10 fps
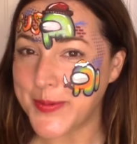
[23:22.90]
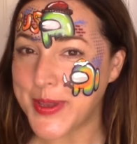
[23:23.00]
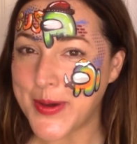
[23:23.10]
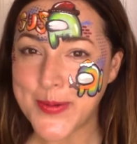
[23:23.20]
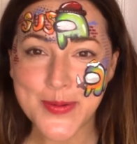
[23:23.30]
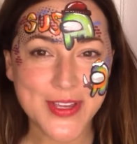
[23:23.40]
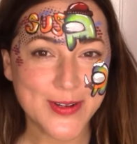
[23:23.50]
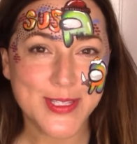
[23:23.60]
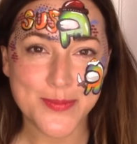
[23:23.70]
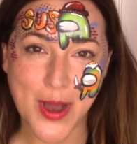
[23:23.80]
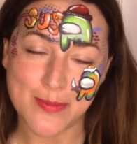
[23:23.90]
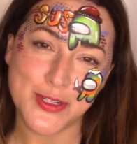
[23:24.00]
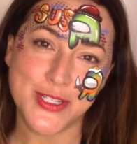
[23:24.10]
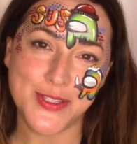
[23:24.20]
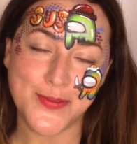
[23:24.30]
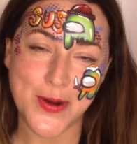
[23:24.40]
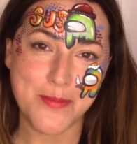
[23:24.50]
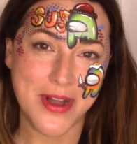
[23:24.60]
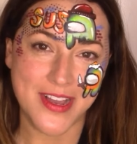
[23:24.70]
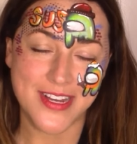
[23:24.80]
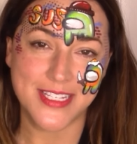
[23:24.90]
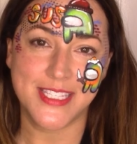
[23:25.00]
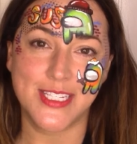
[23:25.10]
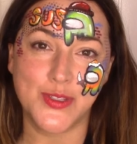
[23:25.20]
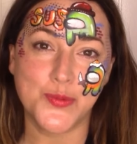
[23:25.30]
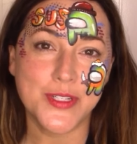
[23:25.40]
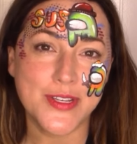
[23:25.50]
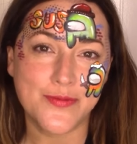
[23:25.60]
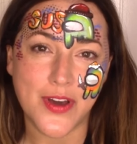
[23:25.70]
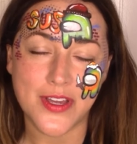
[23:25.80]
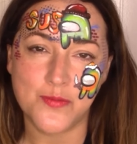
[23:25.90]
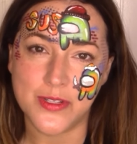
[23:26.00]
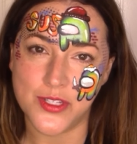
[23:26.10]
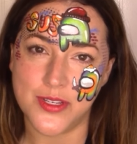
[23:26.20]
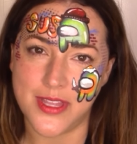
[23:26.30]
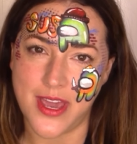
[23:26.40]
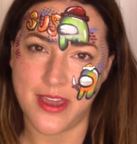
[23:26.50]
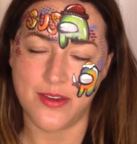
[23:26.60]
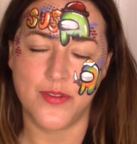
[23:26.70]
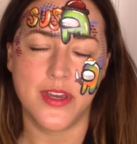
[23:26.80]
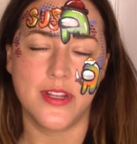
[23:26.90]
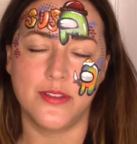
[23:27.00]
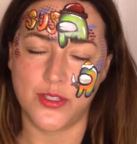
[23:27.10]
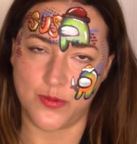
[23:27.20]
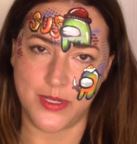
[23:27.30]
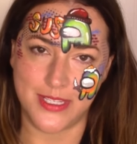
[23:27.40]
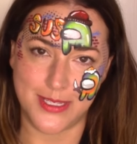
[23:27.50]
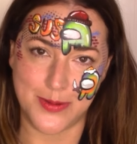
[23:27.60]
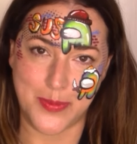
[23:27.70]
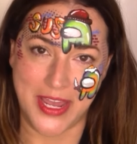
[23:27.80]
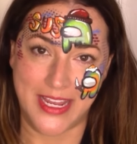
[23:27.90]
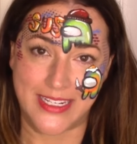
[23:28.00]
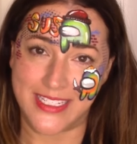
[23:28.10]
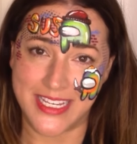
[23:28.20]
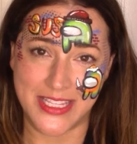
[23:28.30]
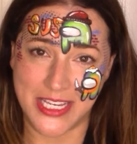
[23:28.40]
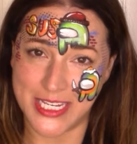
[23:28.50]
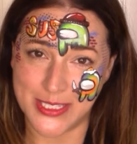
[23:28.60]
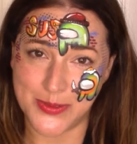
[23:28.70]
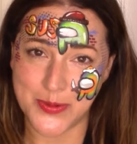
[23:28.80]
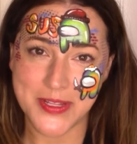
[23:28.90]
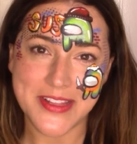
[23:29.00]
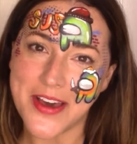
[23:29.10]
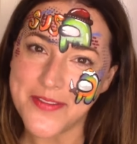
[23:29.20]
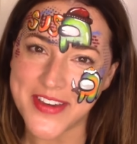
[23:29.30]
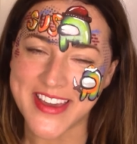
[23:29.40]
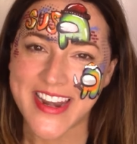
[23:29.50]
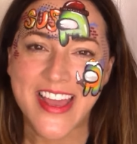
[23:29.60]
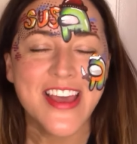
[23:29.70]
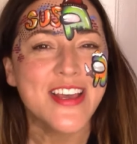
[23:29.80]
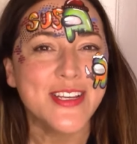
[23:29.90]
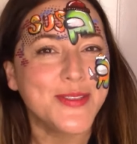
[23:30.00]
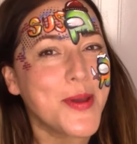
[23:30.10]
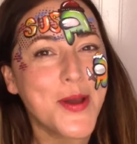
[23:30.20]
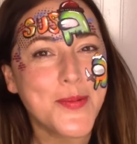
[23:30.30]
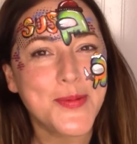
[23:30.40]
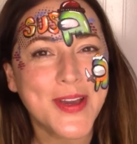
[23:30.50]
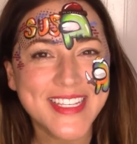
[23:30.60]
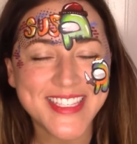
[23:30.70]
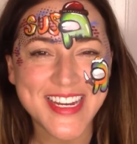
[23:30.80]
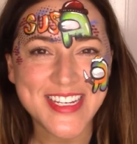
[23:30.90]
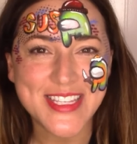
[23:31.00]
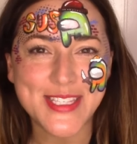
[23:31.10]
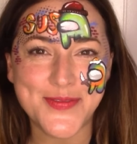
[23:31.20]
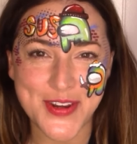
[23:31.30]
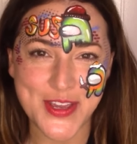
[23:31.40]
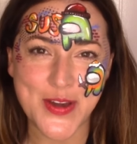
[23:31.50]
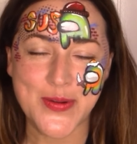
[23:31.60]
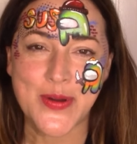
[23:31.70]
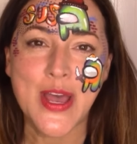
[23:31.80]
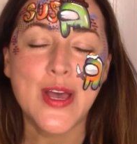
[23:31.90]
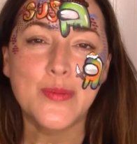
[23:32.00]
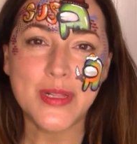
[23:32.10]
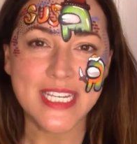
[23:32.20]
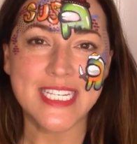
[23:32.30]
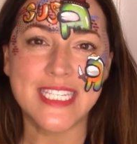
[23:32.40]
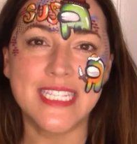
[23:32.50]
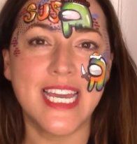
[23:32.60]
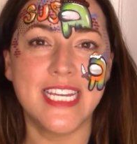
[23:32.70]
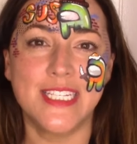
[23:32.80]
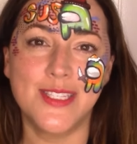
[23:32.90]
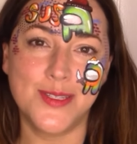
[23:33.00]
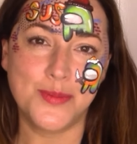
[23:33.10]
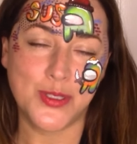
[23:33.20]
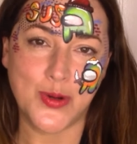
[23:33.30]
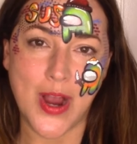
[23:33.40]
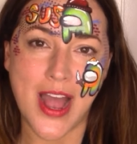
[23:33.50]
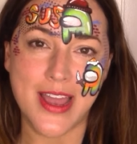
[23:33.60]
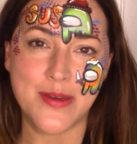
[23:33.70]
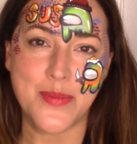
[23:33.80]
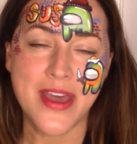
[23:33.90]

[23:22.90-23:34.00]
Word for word: we go. There's some options for Among Us. It's really fun. Once you get the hang of it, it's so easy to paint and the kids really love it. So I hope you guys liked this video. Please like and subscribe